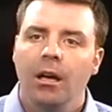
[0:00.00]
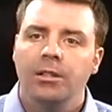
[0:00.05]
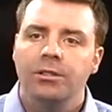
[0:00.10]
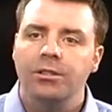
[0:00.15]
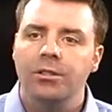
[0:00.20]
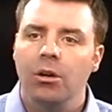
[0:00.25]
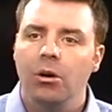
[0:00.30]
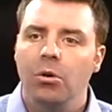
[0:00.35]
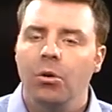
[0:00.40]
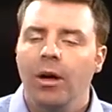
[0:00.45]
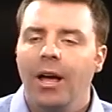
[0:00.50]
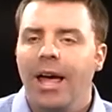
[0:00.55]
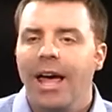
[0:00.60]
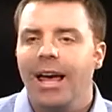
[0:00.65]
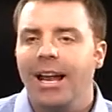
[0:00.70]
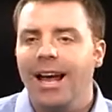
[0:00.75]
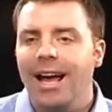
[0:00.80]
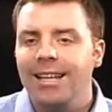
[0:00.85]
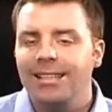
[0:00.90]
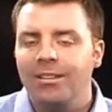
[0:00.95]
So
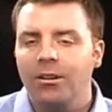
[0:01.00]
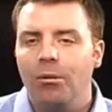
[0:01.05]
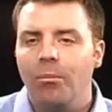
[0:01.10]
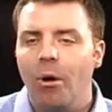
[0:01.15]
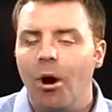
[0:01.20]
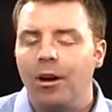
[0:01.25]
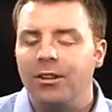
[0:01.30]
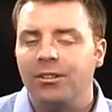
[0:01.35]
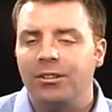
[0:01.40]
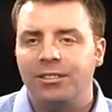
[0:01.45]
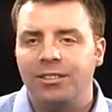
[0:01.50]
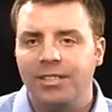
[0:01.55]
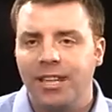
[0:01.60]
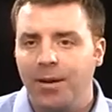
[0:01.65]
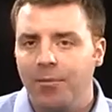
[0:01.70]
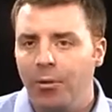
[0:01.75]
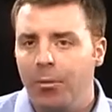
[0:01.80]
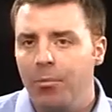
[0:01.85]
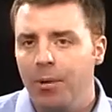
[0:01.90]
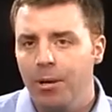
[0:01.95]
an ideal market, there's
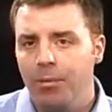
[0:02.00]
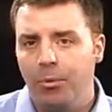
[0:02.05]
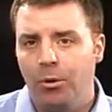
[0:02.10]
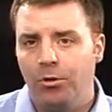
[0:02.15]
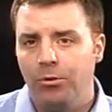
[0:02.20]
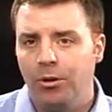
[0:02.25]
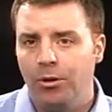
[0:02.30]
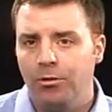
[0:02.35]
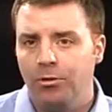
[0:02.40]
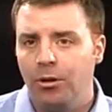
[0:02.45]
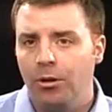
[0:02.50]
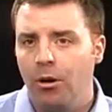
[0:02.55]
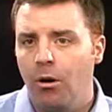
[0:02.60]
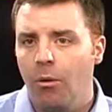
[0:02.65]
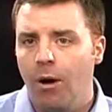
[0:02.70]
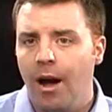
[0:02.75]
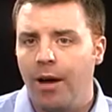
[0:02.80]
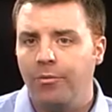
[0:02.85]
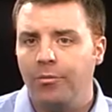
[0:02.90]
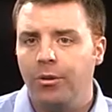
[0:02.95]
several people to
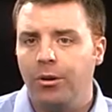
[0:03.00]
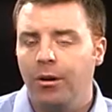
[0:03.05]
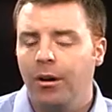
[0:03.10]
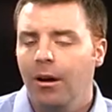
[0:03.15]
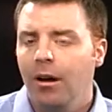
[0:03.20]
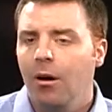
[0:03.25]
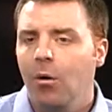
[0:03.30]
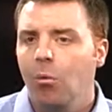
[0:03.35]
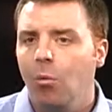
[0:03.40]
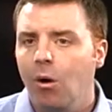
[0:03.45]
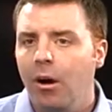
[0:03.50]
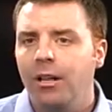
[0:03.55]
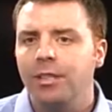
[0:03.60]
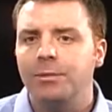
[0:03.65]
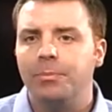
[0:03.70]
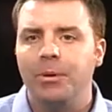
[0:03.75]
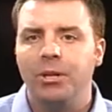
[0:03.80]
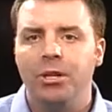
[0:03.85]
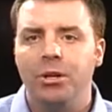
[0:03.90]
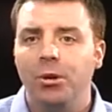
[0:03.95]
go after. One
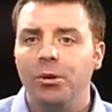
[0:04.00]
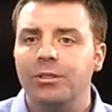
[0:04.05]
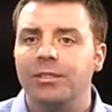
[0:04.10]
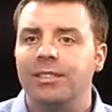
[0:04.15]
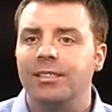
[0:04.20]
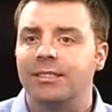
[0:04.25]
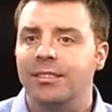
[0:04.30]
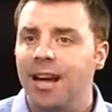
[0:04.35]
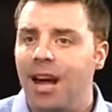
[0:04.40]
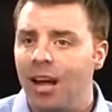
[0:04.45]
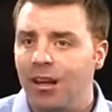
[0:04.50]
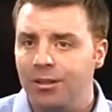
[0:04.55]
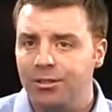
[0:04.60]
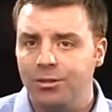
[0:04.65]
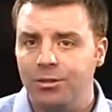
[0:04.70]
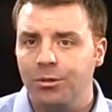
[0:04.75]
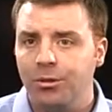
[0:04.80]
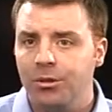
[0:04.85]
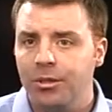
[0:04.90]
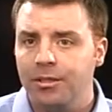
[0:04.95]
has been used as
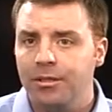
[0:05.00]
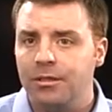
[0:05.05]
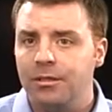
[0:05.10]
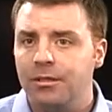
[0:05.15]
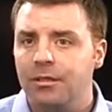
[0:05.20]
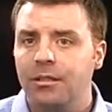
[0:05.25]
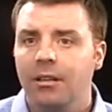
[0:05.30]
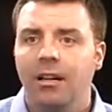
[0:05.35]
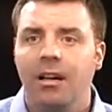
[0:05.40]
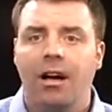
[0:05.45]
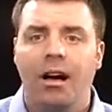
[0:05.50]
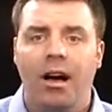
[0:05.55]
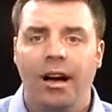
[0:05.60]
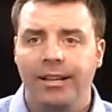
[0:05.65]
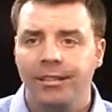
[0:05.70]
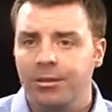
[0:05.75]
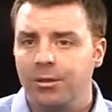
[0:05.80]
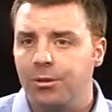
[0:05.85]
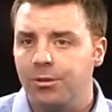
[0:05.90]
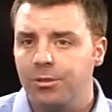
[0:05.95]
college students,
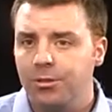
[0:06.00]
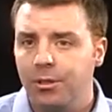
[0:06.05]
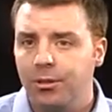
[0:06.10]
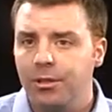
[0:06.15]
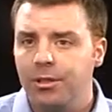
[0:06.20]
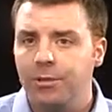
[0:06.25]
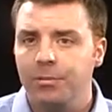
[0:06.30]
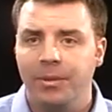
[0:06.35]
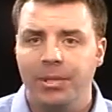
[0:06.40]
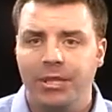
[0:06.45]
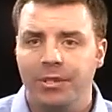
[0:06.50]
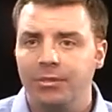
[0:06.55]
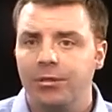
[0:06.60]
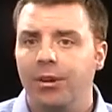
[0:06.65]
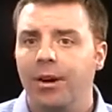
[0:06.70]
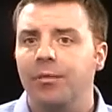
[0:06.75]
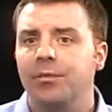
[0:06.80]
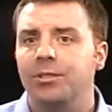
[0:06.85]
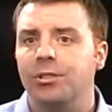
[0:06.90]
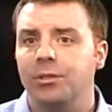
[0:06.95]
high school students, because
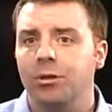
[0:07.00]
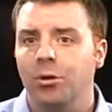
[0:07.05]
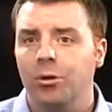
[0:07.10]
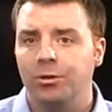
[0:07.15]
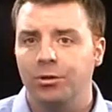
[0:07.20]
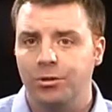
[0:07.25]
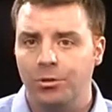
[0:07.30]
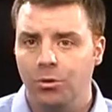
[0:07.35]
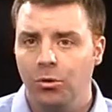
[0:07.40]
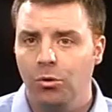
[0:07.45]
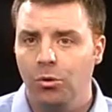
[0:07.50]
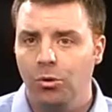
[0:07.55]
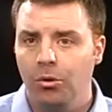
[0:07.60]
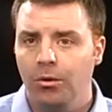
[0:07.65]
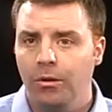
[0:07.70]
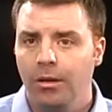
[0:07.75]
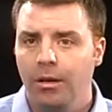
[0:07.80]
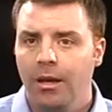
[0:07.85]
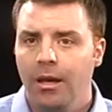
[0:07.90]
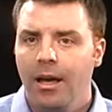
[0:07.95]
they're obviously going to
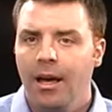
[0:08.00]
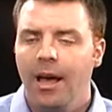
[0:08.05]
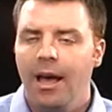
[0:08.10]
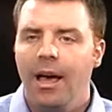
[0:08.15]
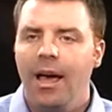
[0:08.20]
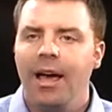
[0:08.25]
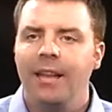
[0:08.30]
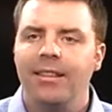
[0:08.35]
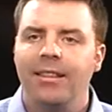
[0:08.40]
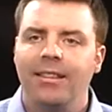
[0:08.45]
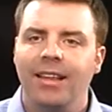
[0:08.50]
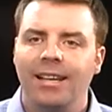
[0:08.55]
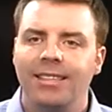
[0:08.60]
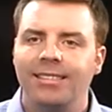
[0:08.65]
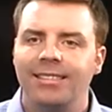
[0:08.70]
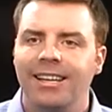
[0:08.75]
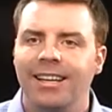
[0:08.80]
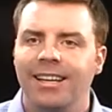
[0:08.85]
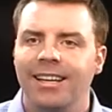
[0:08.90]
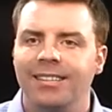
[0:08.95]
school. And the
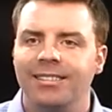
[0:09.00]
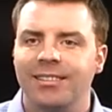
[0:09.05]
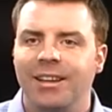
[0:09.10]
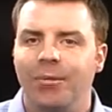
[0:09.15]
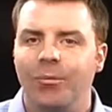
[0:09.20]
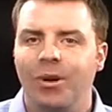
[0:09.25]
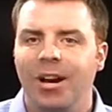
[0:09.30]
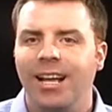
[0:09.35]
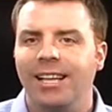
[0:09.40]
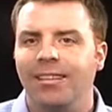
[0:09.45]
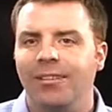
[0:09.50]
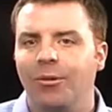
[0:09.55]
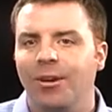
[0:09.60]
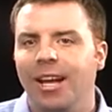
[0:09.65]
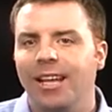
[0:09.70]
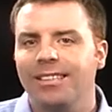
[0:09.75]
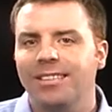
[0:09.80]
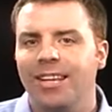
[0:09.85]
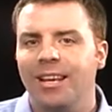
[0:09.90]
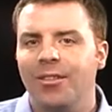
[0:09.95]
nice thing is, what
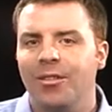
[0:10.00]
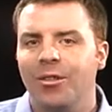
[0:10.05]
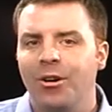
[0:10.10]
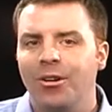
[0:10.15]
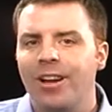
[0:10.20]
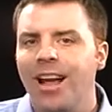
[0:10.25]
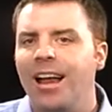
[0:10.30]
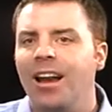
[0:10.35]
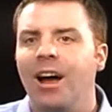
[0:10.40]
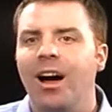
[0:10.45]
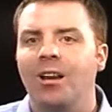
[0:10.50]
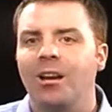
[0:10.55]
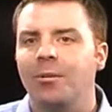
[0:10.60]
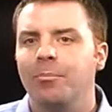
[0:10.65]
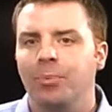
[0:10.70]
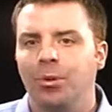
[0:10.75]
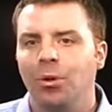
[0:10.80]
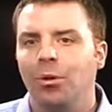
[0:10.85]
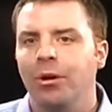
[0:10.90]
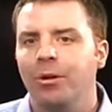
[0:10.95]
I say, they're not
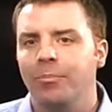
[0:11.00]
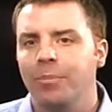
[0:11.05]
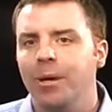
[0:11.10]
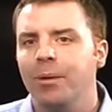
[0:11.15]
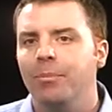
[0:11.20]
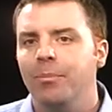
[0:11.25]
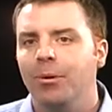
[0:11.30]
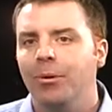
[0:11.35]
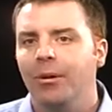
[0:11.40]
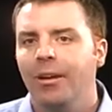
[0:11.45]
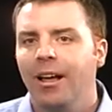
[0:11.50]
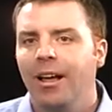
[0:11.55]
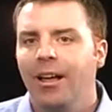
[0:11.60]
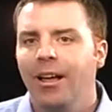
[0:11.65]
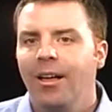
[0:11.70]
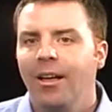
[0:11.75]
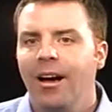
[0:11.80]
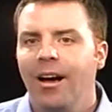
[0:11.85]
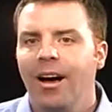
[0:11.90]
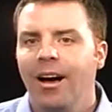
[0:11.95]
unemployed people.
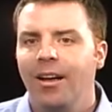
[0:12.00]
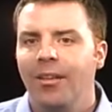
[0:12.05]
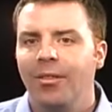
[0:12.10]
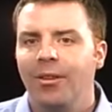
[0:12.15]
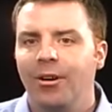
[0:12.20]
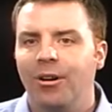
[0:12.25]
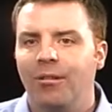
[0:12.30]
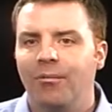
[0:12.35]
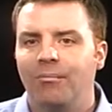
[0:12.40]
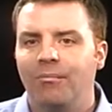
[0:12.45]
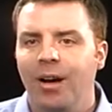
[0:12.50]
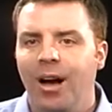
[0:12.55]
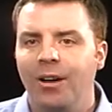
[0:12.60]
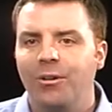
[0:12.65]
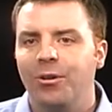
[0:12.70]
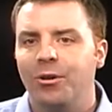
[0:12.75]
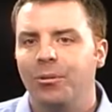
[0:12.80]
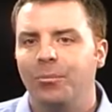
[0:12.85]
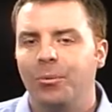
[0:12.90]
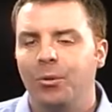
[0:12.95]
They're
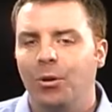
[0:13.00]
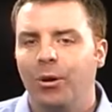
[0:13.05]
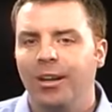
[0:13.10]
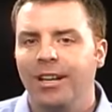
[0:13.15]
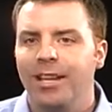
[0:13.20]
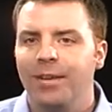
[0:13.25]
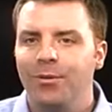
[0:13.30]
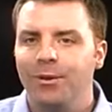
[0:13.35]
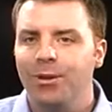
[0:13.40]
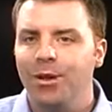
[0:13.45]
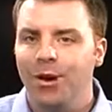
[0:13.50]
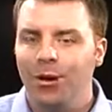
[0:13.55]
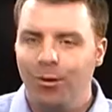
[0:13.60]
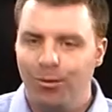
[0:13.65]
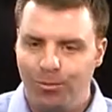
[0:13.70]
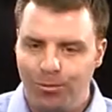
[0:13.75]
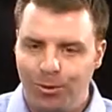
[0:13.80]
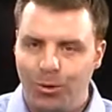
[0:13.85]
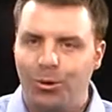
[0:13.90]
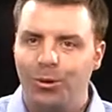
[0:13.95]
underemployed. Even
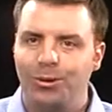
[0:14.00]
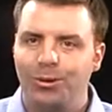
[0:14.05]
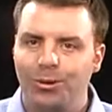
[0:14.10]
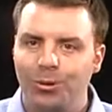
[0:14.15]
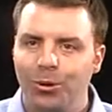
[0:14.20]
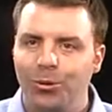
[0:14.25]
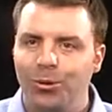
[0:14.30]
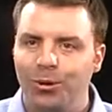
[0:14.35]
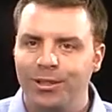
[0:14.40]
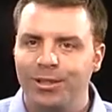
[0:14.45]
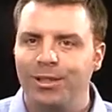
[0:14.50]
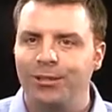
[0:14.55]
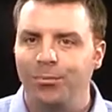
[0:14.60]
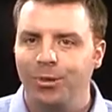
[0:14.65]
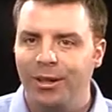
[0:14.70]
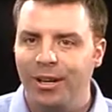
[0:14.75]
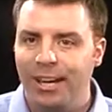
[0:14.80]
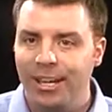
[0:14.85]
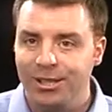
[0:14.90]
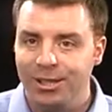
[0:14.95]
though going to school isn't
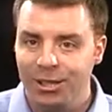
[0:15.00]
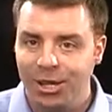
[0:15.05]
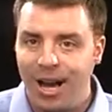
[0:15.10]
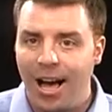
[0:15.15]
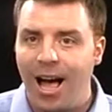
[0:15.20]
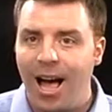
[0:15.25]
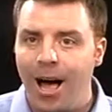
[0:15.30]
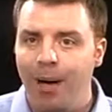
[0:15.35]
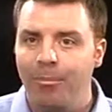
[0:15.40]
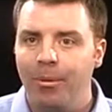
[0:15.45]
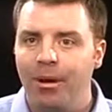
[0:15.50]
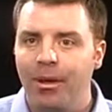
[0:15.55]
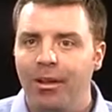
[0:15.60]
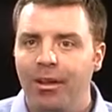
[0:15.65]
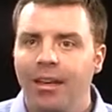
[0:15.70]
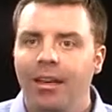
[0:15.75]
really a job,